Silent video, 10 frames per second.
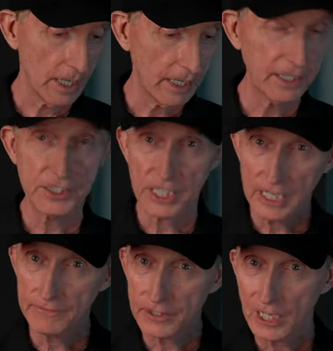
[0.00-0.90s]
It's
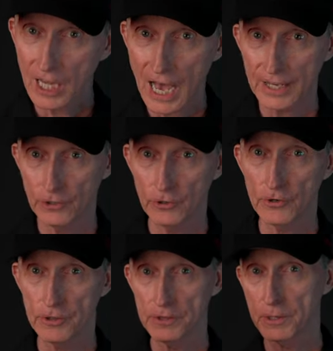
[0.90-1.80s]
even lighter
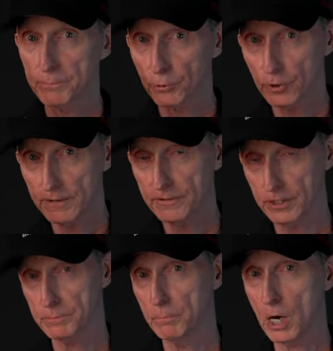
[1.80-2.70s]
than the
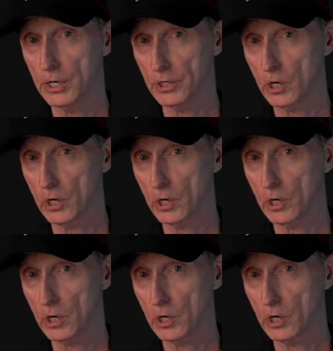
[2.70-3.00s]
previous Bohn